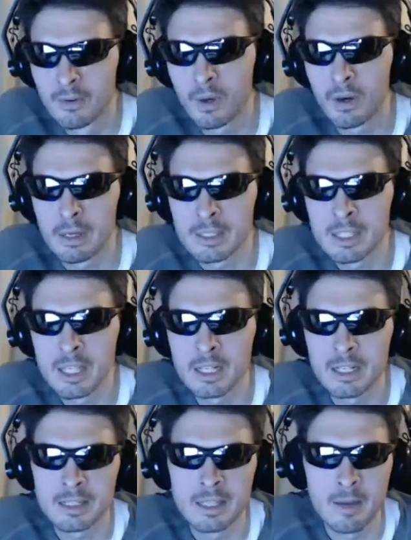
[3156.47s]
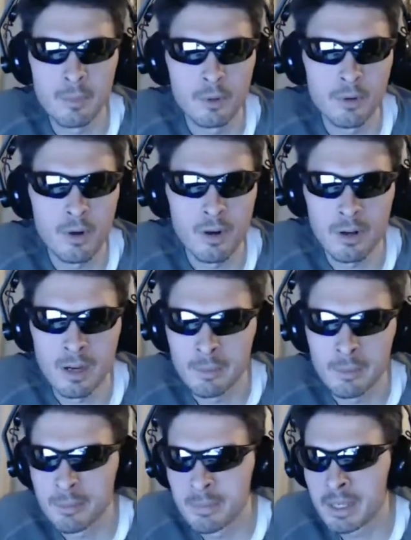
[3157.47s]
I was gonna double
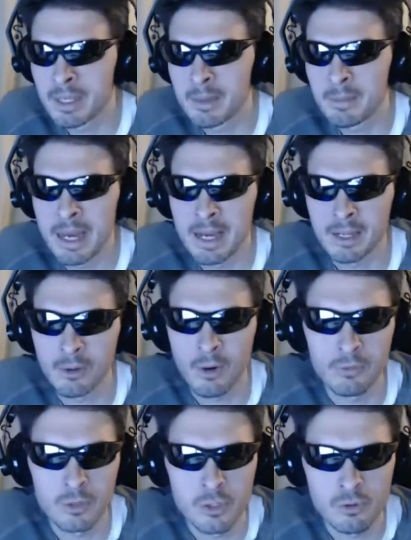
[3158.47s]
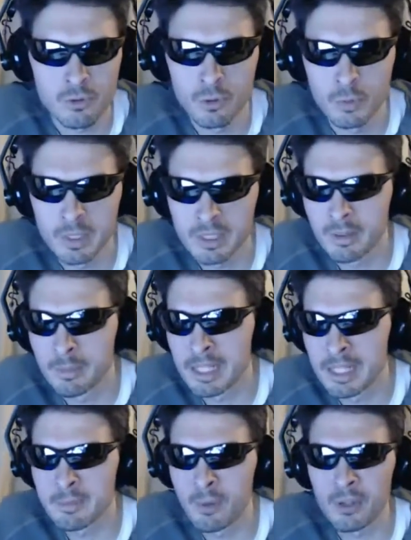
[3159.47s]
piggyback off of Drew with the
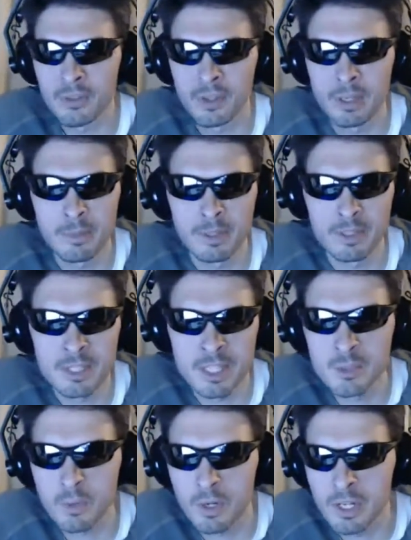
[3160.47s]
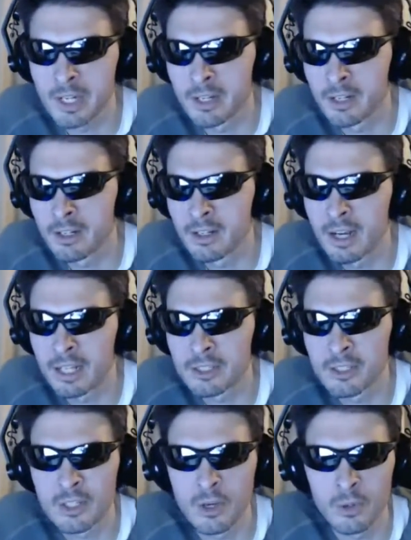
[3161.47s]
baseball thing, but since we're here, I'll
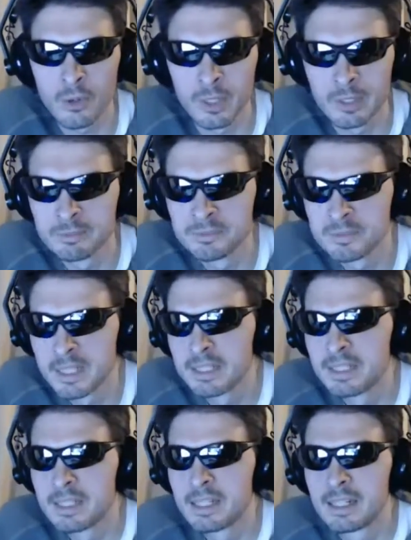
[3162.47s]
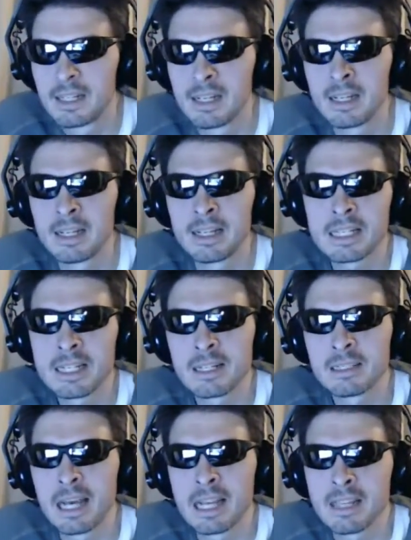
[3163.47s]
just go to it. NHL
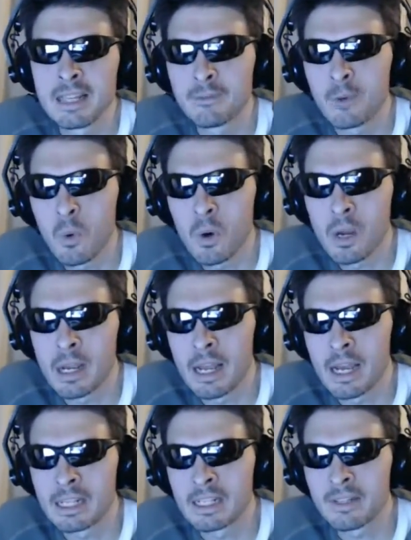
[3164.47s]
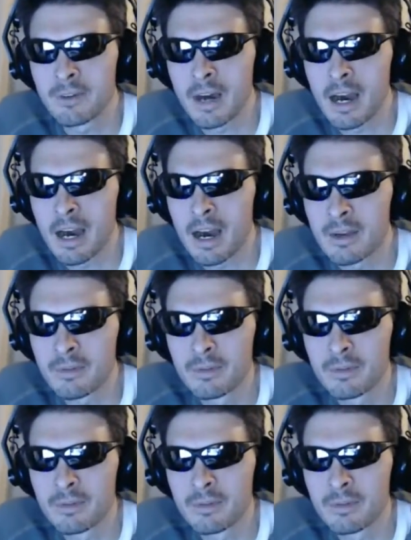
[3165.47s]
94 and 95.